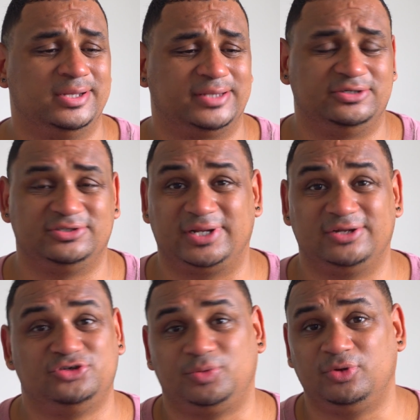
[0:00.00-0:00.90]
they just had
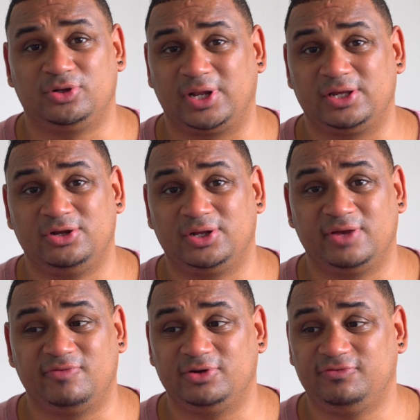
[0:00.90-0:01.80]
a job lot that they couldn't
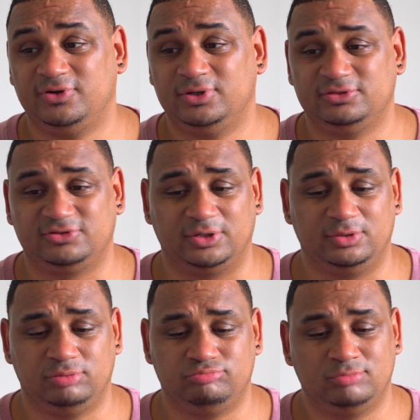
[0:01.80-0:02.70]
get rid of.
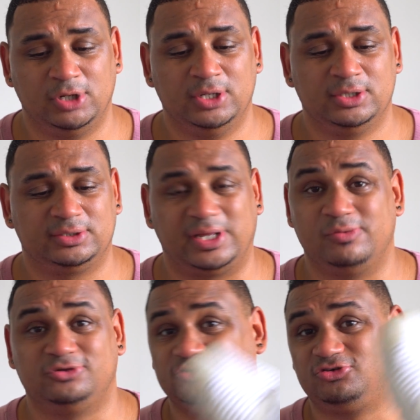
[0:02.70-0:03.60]
So they
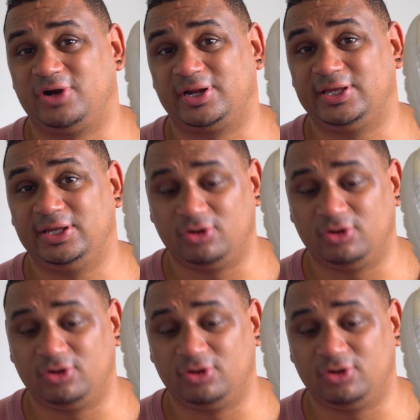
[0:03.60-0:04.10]
were just trying to